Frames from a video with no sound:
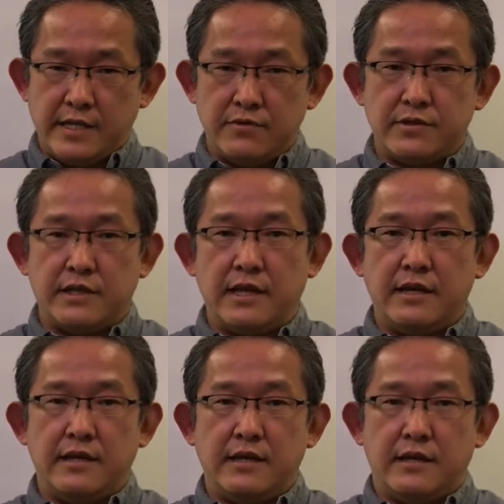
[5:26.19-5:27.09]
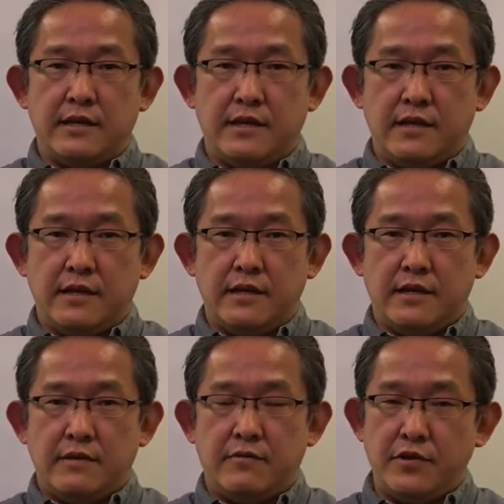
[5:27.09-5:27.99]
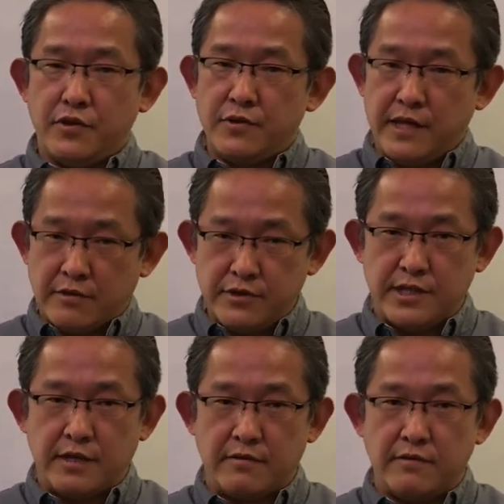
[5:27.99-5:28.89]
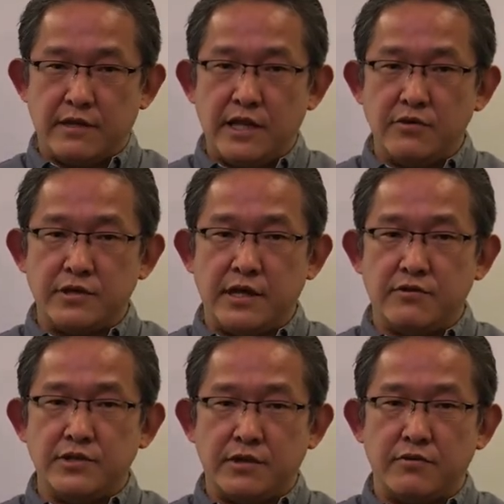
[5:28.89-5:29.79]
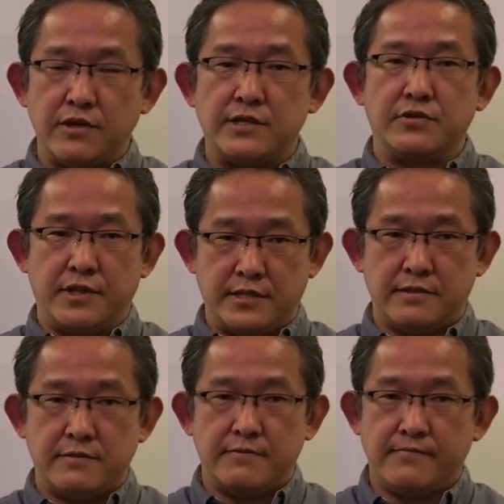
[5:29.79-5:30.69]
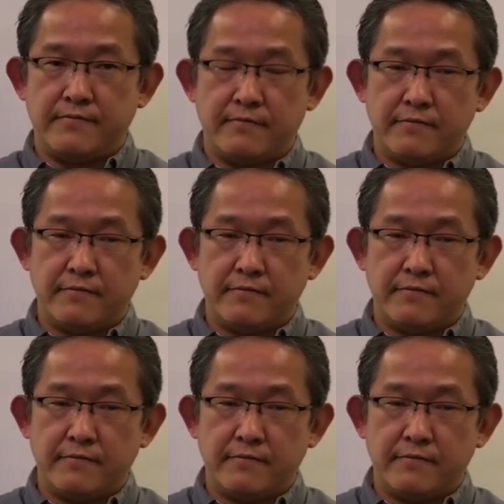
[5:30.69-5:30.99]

It's necessary to get rid of defects and rework through Kaizen activities.